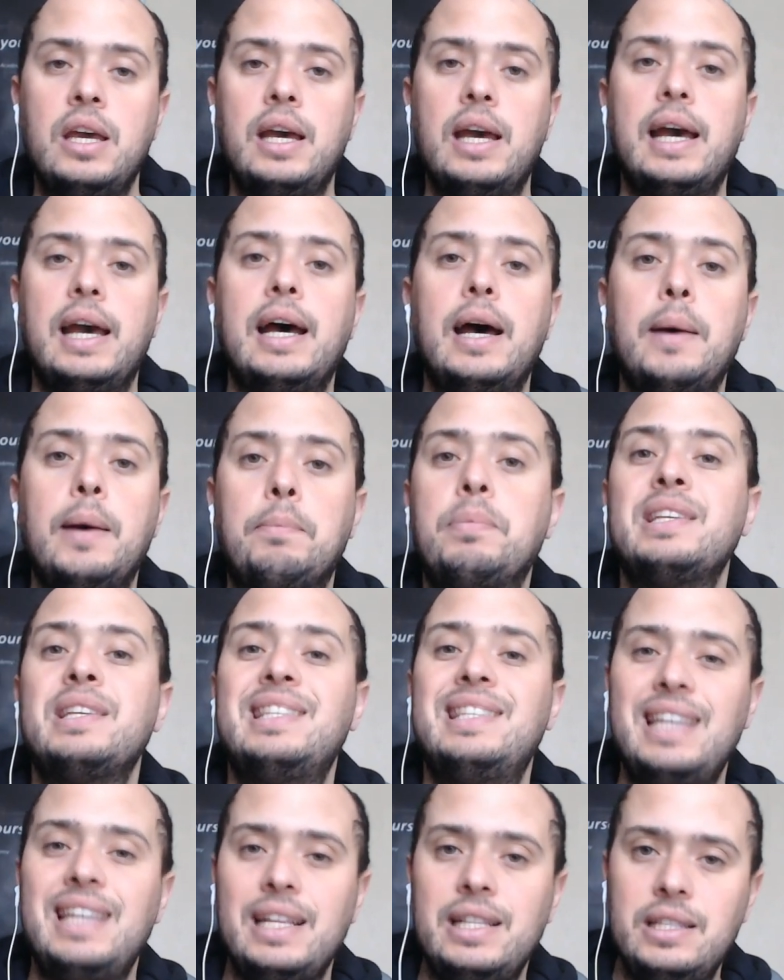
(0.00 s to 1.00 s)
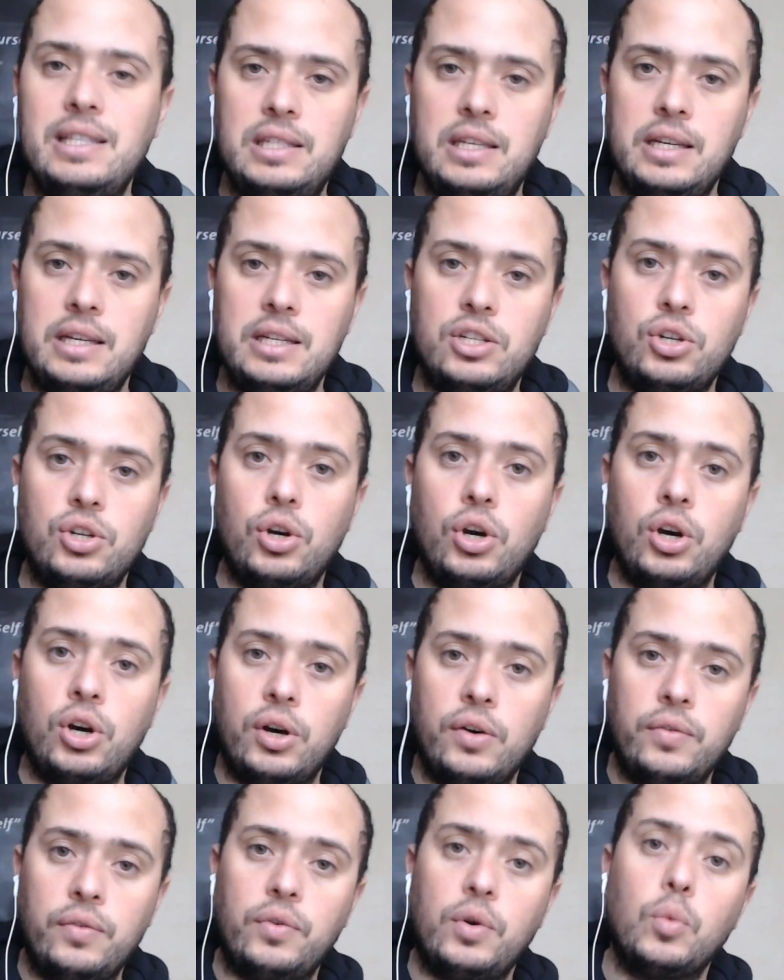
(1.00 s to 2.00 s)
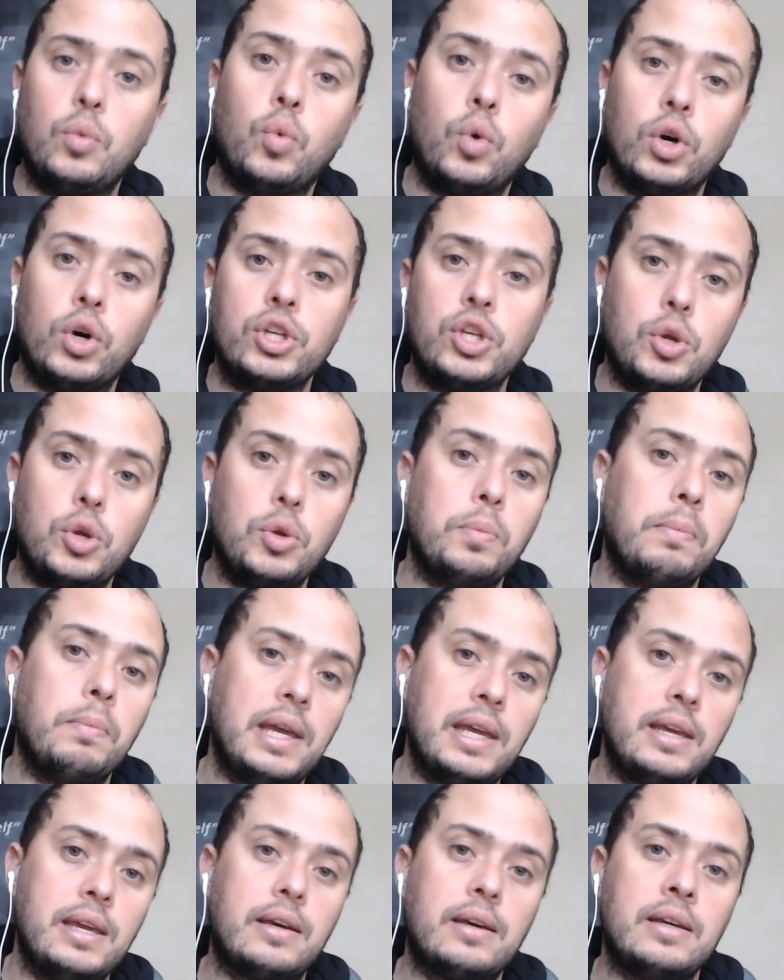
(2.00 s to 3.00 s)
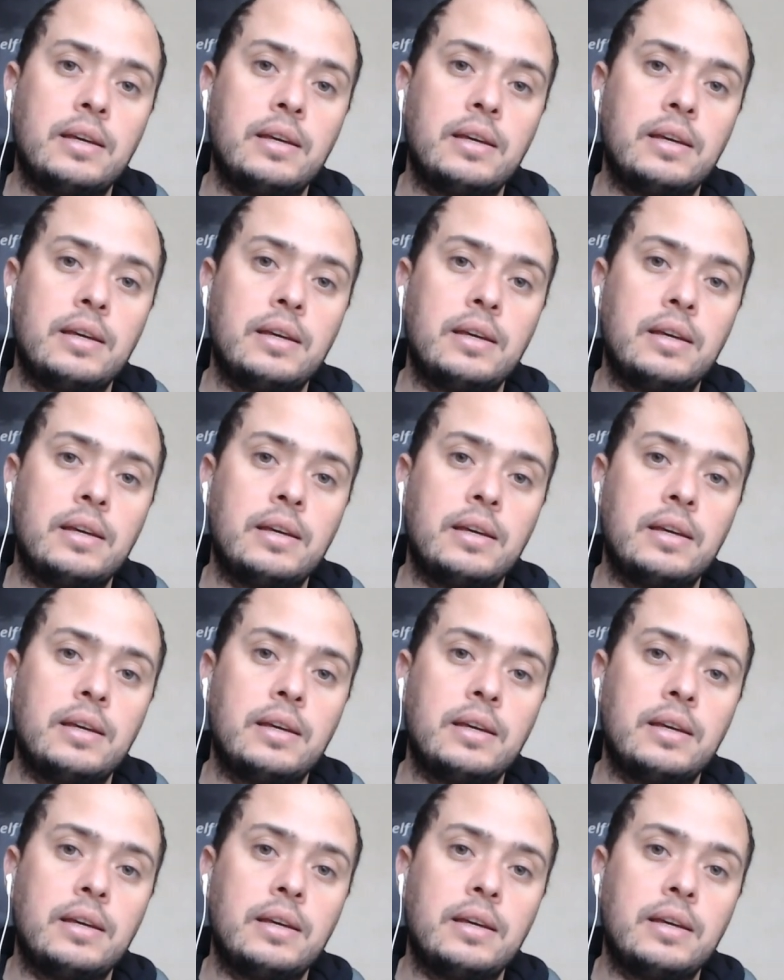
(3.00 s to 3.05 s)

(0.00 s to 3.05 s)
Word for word: a percentage of what you make.